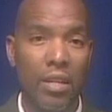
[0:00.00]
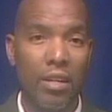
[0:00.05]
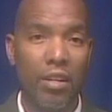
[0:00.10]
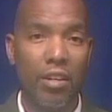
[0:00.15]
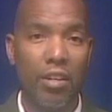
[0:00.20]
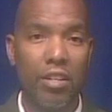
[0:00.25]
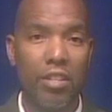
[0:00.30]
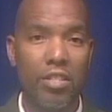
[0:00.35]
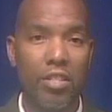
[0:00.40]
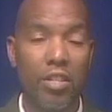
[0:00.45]

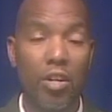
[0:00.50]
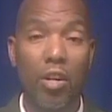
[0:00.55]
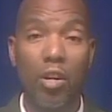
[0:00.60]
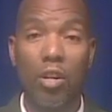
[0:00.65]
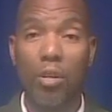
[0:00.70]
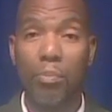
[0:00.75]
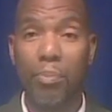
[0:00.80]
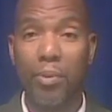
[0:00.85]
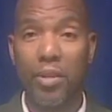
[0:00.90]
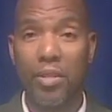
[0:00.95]
urged
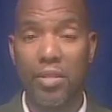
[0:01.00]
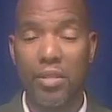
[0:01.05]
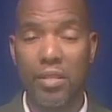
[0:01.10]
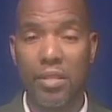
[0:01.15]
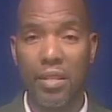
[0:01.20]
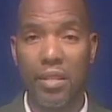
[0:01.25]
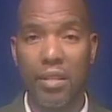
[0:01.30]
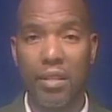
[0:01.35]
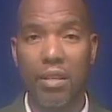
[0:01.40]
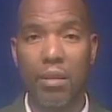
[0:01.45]
all
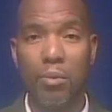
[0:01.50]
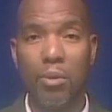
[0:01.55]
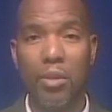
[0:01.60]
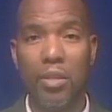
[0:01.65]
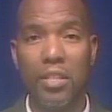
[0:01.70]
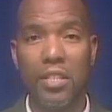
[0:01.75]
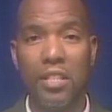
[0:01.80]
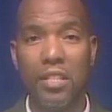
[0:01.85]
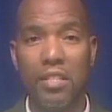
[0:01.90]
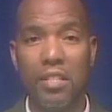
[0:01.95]
persons in the
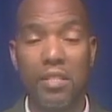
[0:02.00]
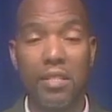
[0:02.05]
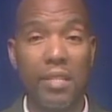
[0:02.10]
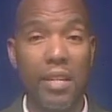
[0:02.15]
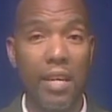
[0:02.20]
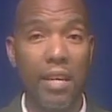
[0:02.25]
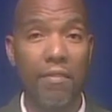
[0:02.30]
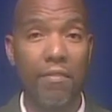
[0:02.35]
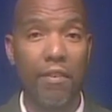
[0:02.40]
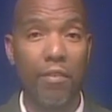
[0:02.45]
community to
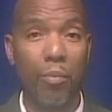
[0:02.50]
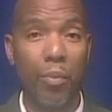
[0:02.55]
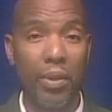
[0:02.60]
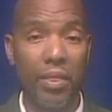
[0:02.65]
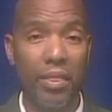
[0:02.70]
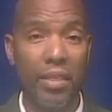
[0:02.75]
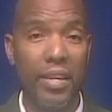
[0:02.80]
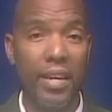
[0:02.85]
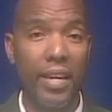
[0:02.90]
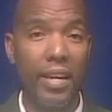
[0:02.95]
save
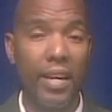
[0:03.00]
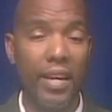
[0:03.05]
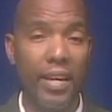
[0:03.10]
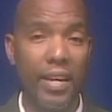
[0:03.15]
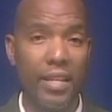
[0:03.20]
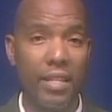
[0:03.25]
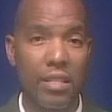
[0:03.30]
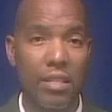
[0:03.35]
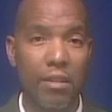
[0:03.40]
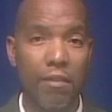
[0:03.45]
with the
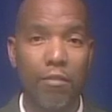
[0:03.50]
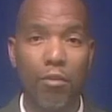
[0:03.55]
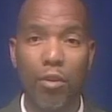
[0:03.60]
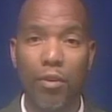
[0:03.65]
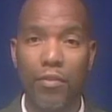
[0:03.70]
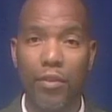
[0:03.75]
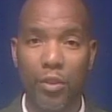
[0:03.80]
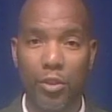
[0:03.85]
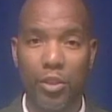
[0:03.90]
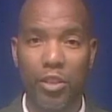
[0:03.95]
NIS for
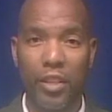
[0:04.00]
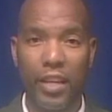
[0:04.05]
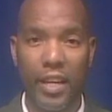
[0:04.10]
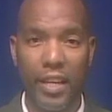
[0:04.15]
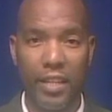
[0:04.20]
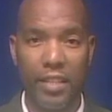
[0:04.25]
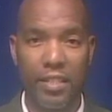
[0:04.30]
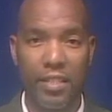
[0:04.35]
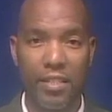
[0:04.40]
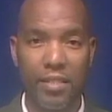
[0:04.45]
future
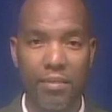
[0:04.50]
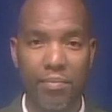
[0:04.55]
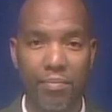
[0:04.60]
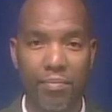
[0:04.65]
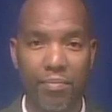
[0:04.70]
gains.